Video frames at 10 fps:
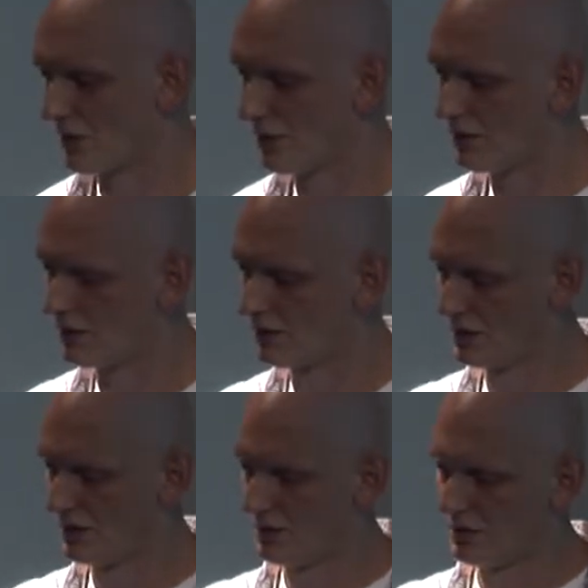And
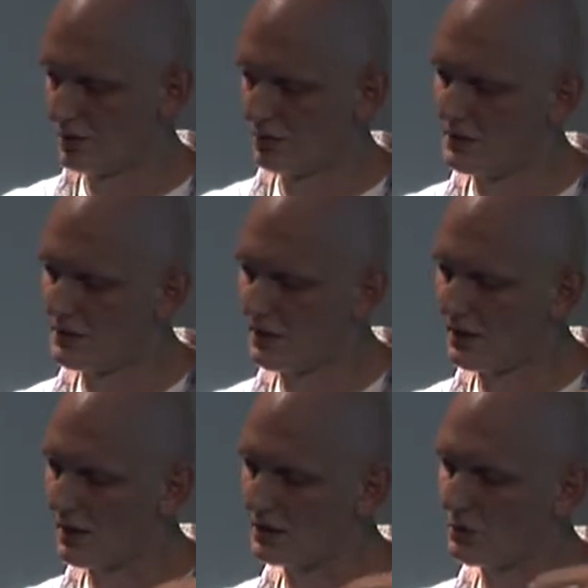this
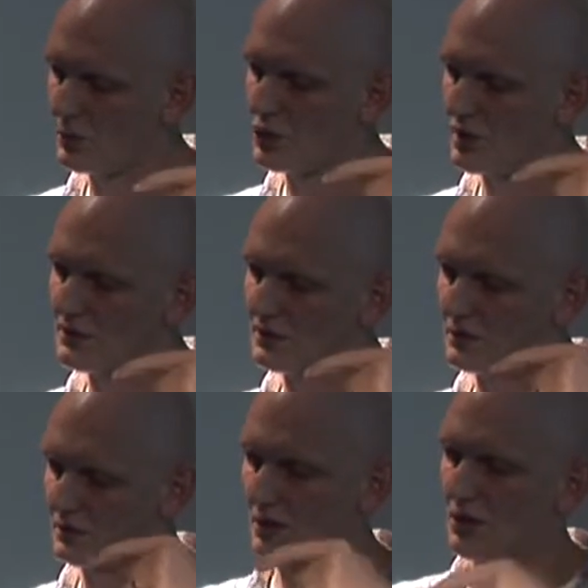egg hunter will
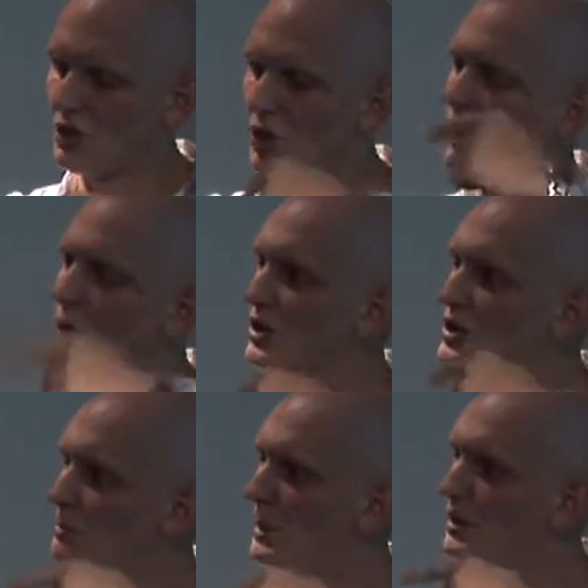just go
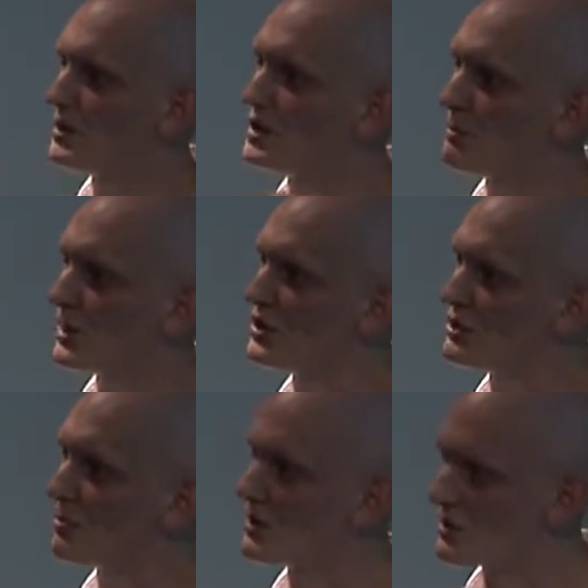each page, each page,
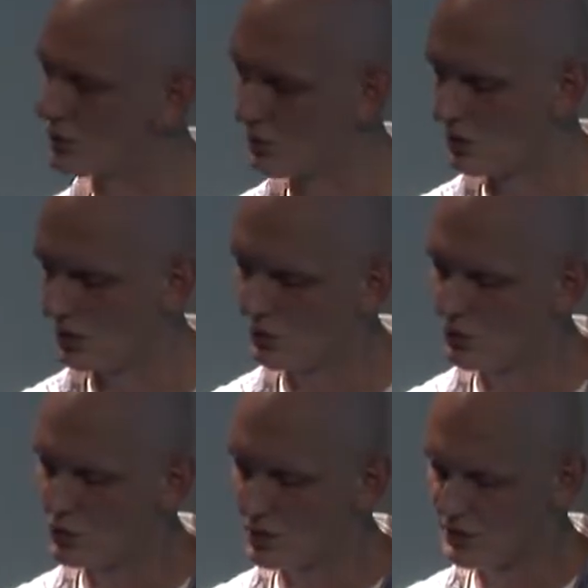each page. It
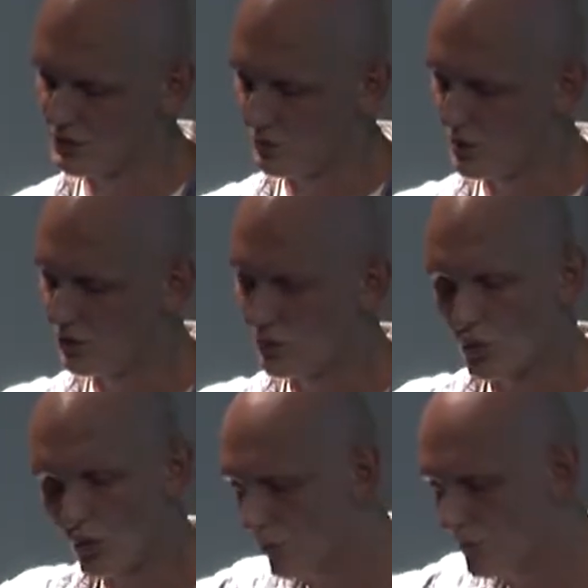will, just read
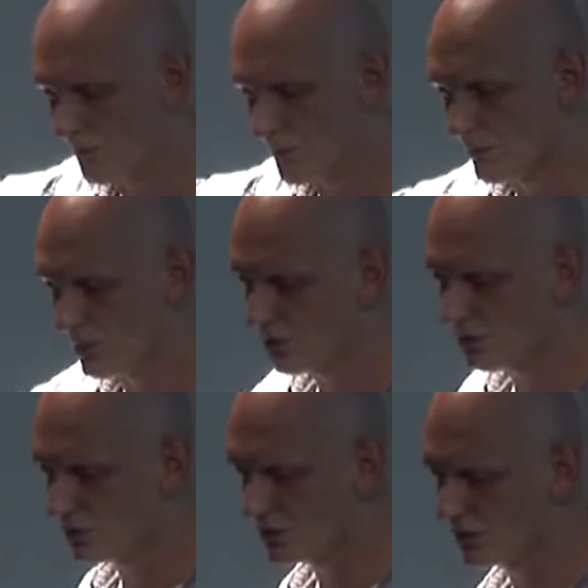all the memory
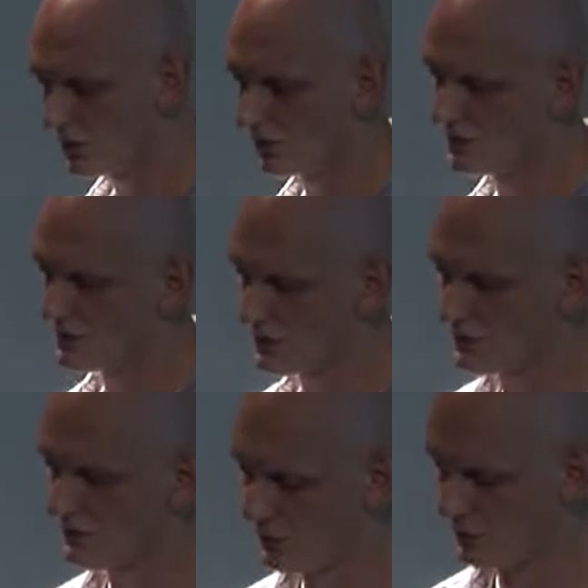content and
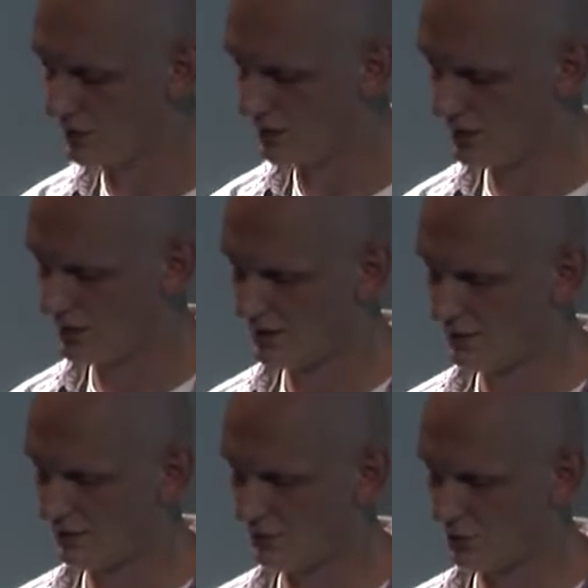search for the
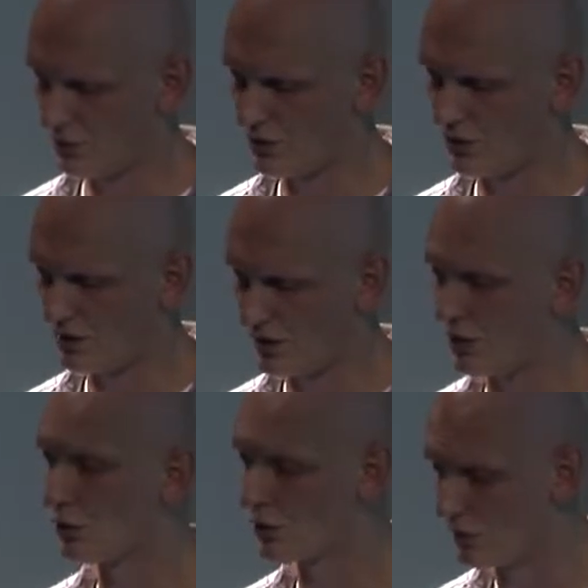for the
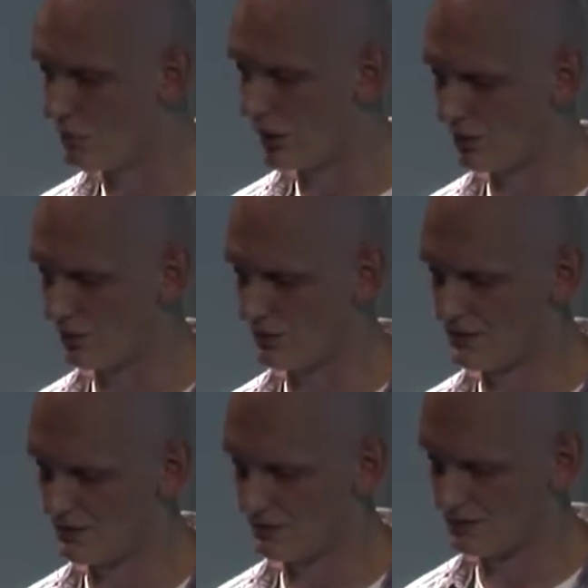egg or the payload
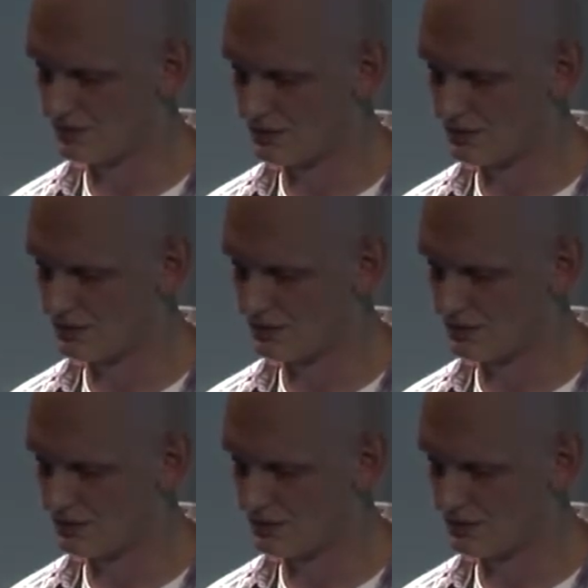itself.